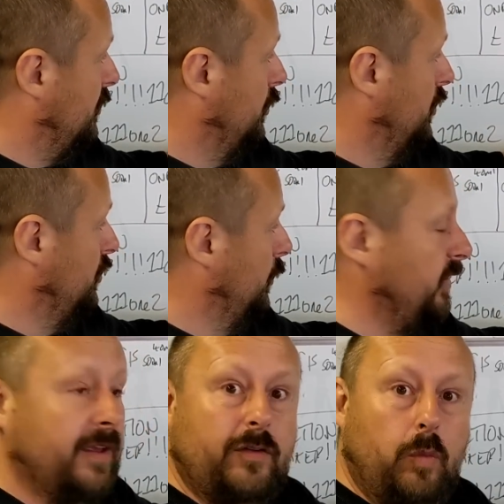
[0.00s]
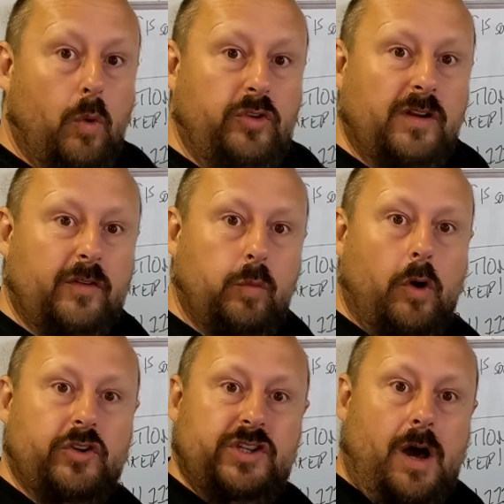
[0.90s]
You can use it as a waterless
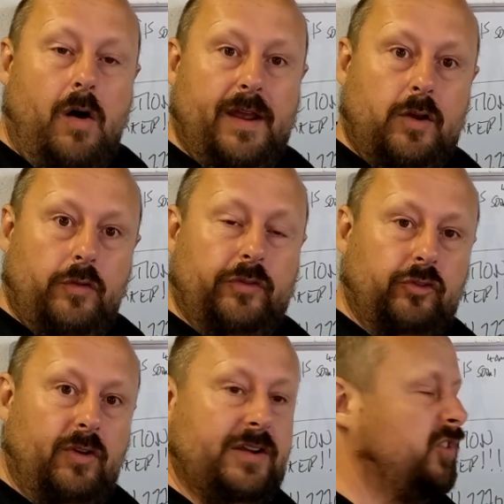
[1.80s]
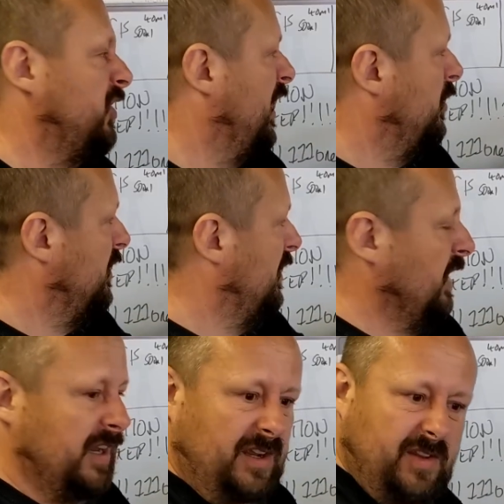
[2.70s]
wash in a higher concentration, you know, to
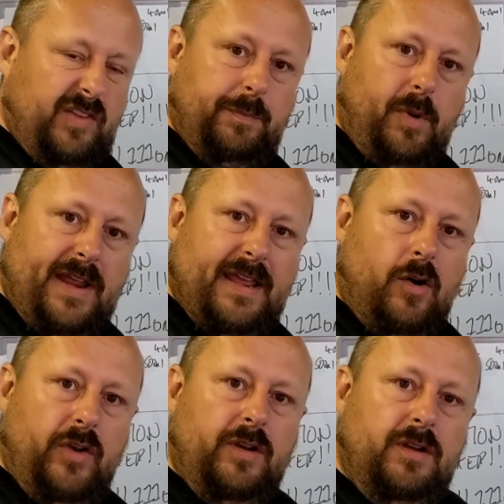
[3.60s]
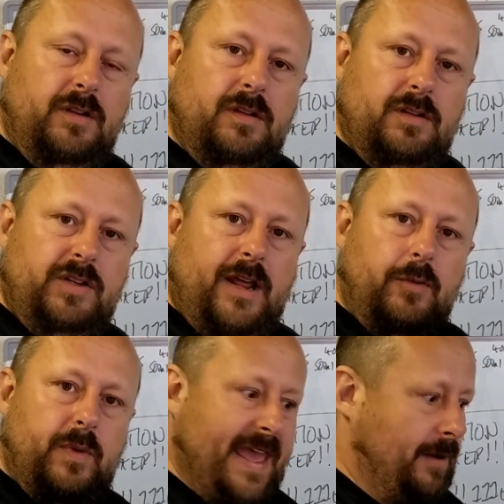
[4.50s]
spray it on, you know,
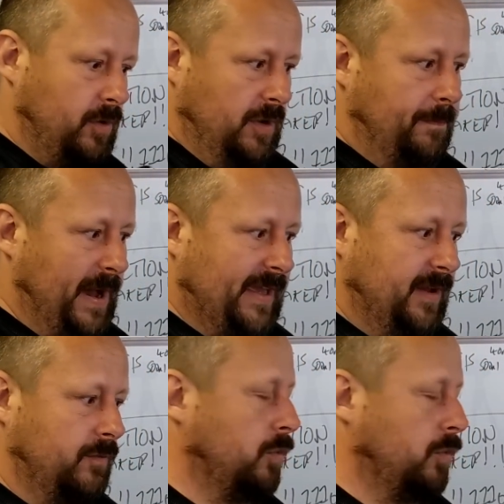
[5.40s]
without a bucket of